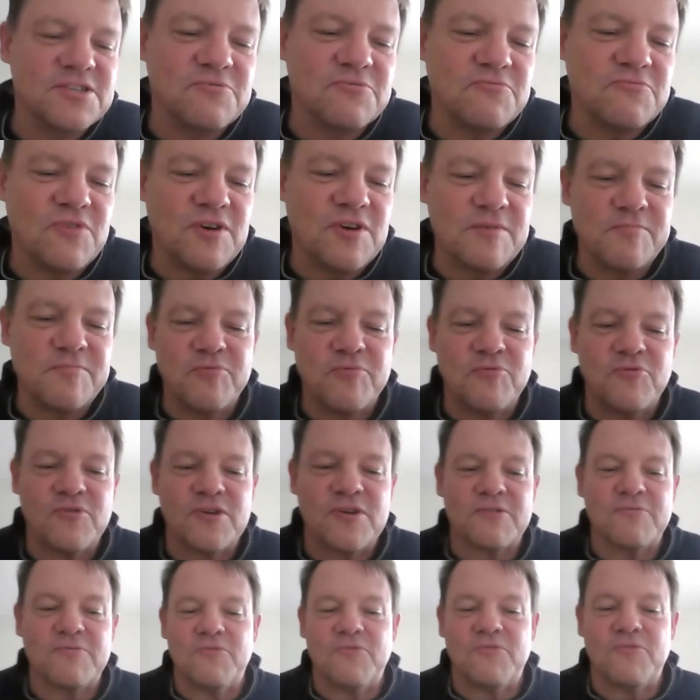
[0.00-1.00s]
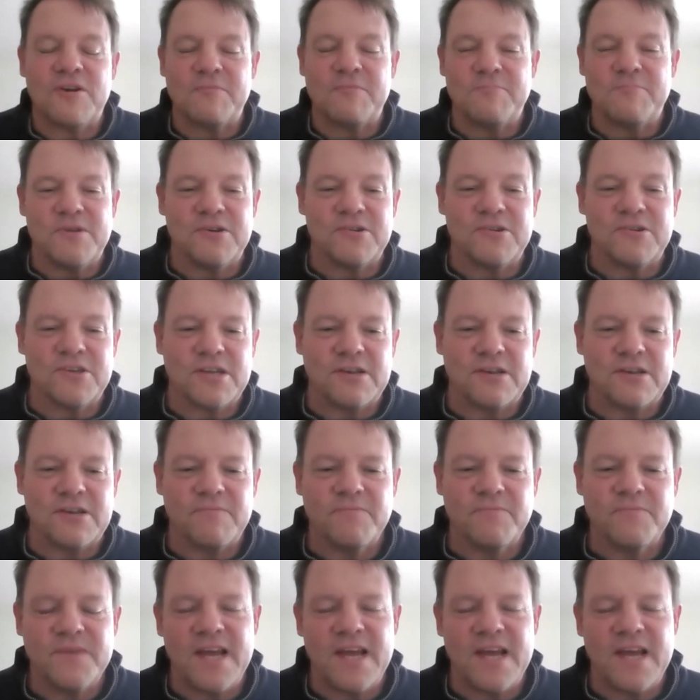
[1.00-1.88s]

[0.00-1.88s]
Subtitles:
to 1.1 million.